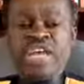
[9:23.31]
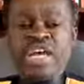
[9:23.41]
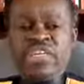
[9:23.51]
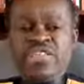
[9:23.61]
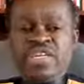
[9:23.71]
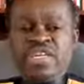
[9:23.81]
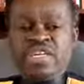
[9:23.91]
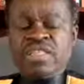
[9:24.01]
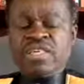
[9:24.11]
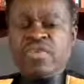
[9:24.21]
and I
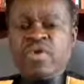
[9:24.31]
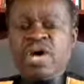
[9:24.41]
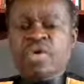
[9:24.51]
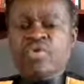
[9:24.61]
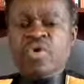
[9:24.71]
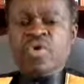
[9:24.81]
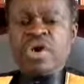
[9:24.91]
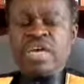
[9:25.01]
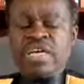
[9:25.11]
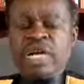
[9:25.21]
think that the World
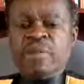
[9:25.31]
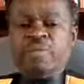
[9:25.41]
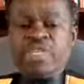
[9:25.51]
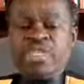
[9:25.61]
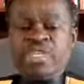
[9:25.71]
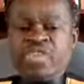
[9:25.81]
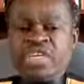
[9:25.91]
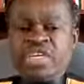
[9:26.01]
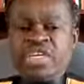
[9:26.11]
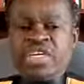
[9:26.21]
War had helped in this
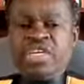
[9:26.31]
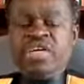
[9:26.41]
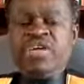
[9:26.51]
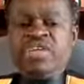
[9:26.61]
regard.